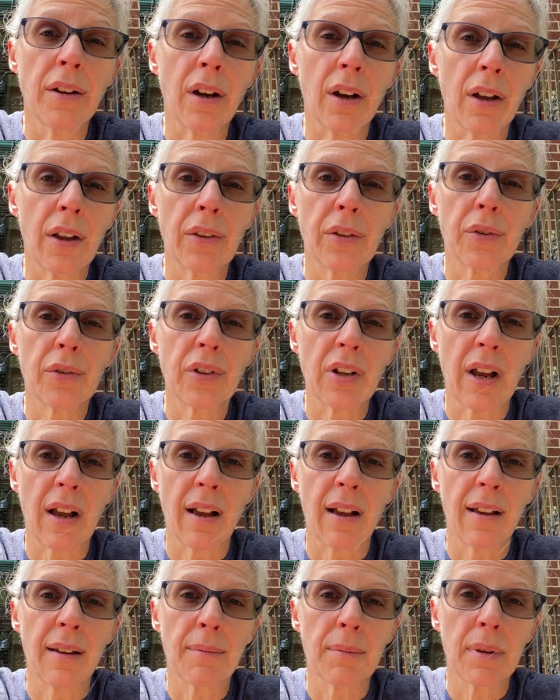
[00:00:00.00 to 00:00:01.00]
other
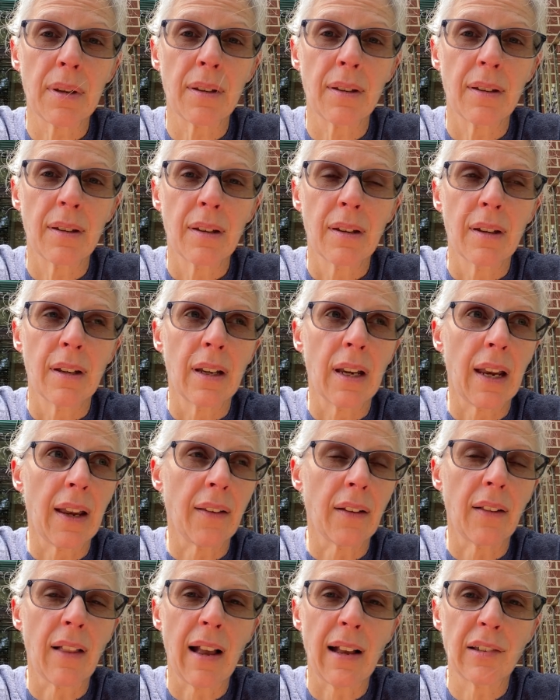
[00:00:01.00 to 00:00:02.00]
time in
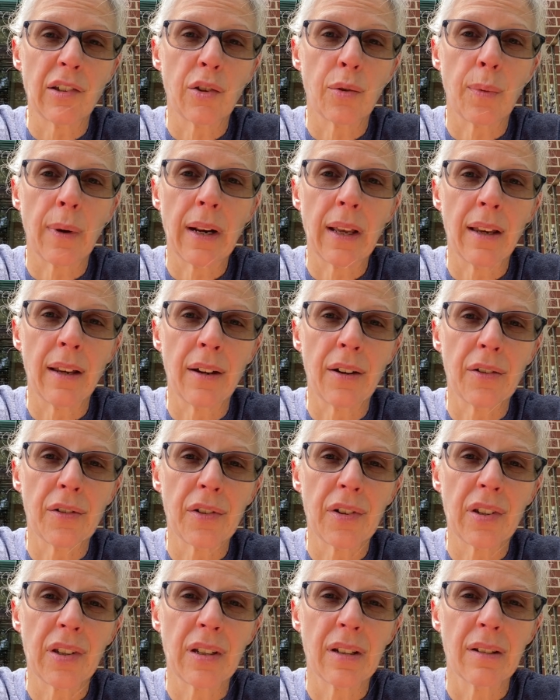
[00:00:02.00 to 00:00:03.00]
the last 20
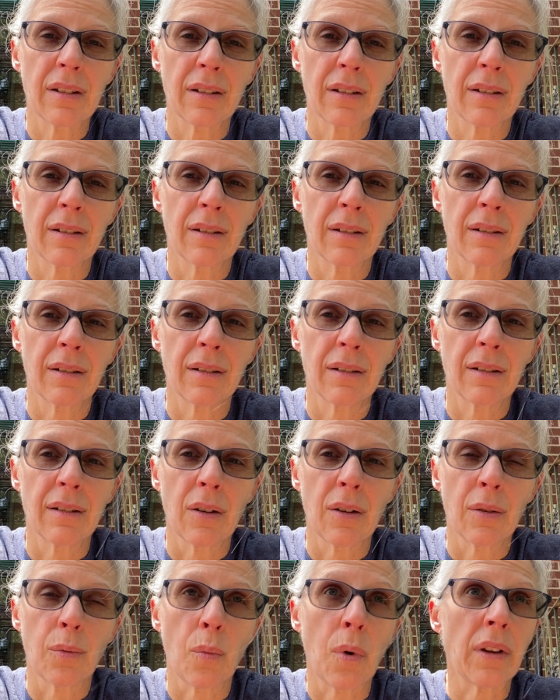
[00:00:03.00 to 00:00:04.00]
years.
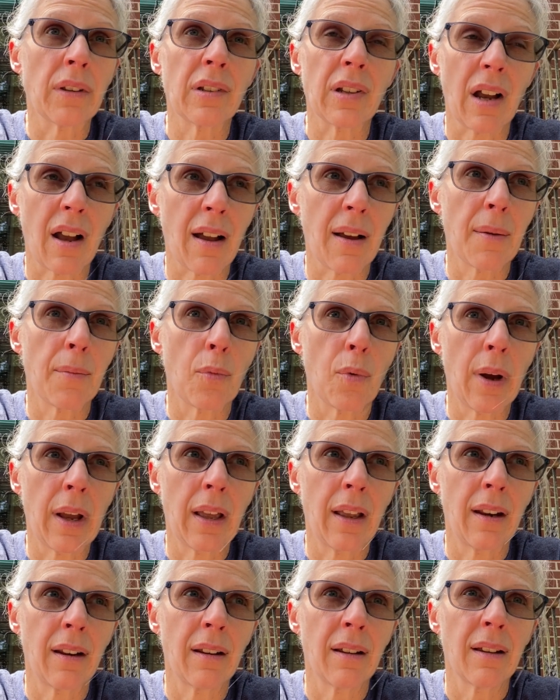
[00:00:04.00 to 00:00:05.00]
One time
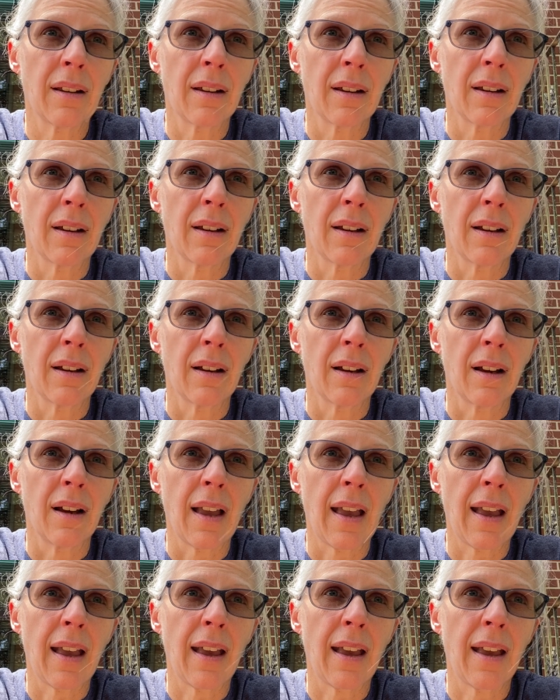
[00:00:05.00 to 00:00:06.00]
when
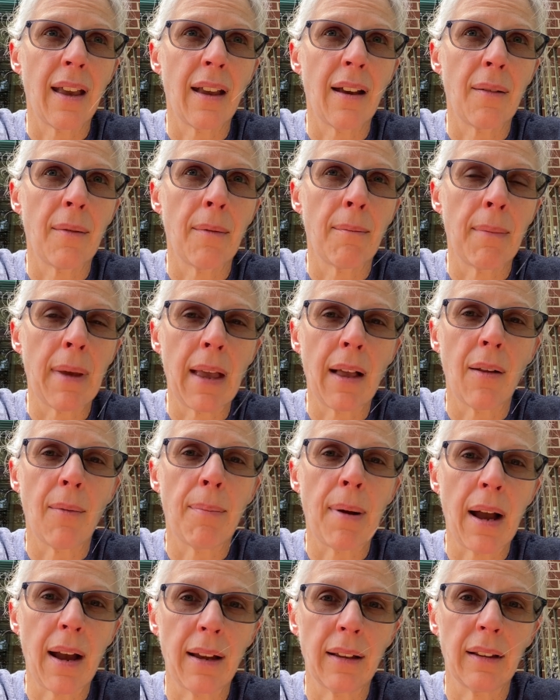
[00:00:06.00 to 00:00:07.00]
a male
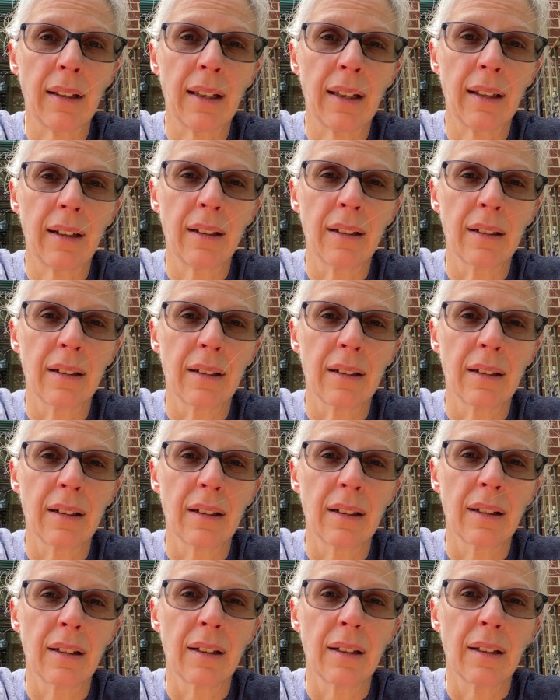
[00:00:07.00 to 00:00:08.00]
pilot
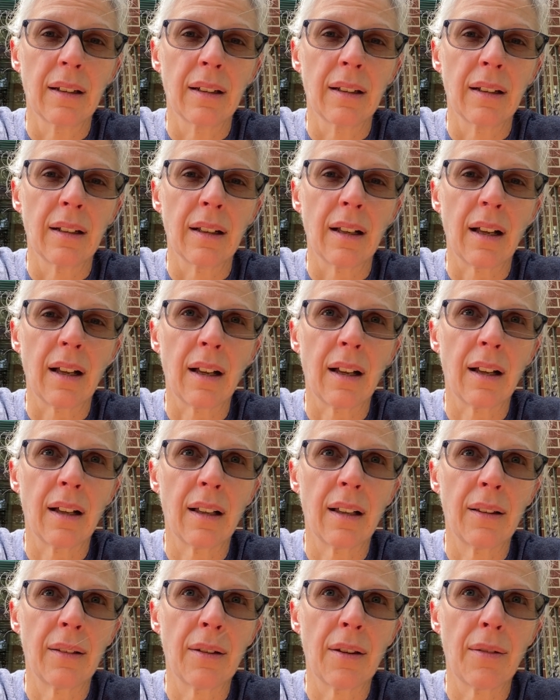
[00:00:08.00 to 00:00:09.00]

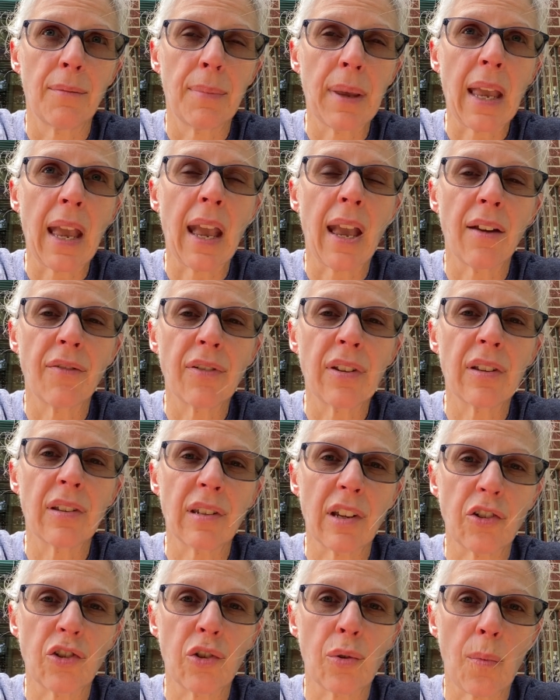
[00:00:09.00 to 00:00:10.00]
uh, behaved in
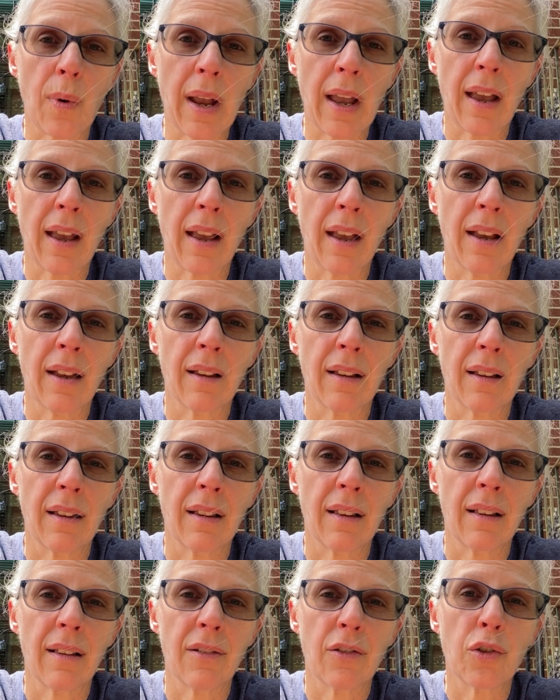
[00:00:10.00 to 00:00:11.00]
such a way
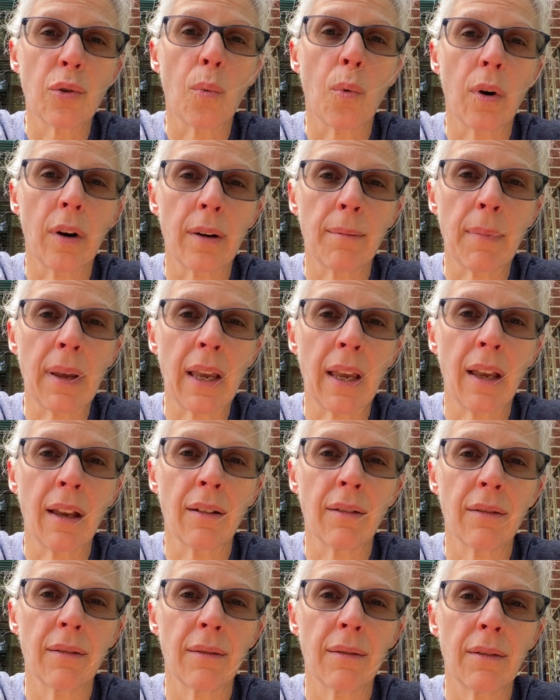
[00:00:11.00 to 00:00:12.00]
toward me
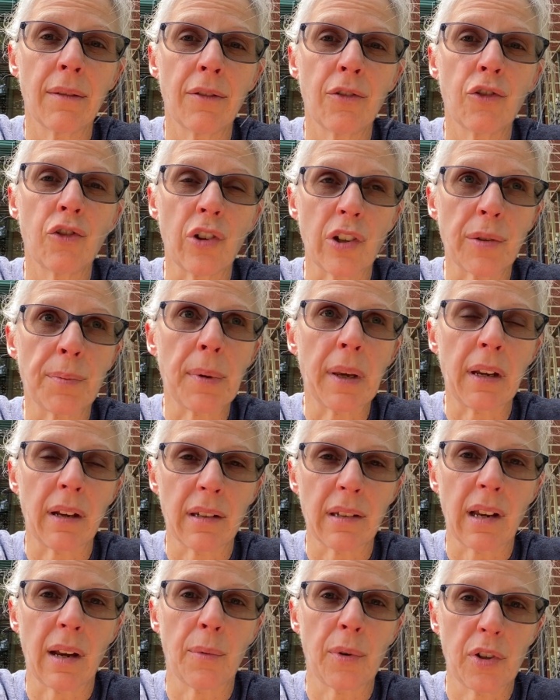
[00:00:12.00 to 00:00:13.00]
just
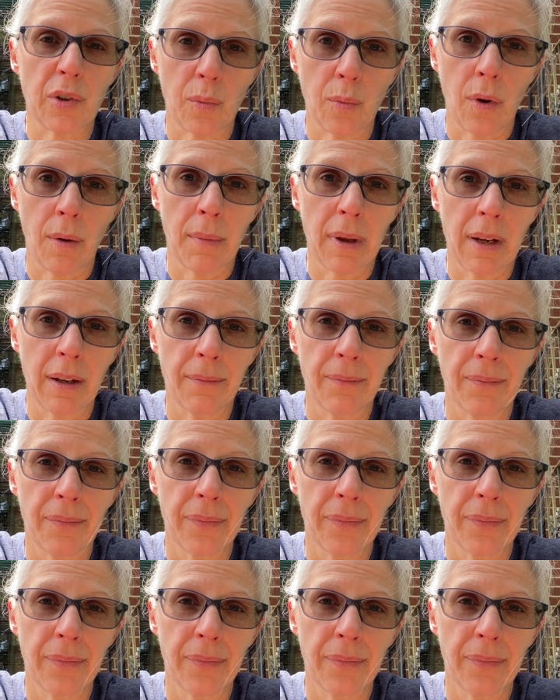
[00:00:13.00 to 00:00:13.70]
because I was a woman.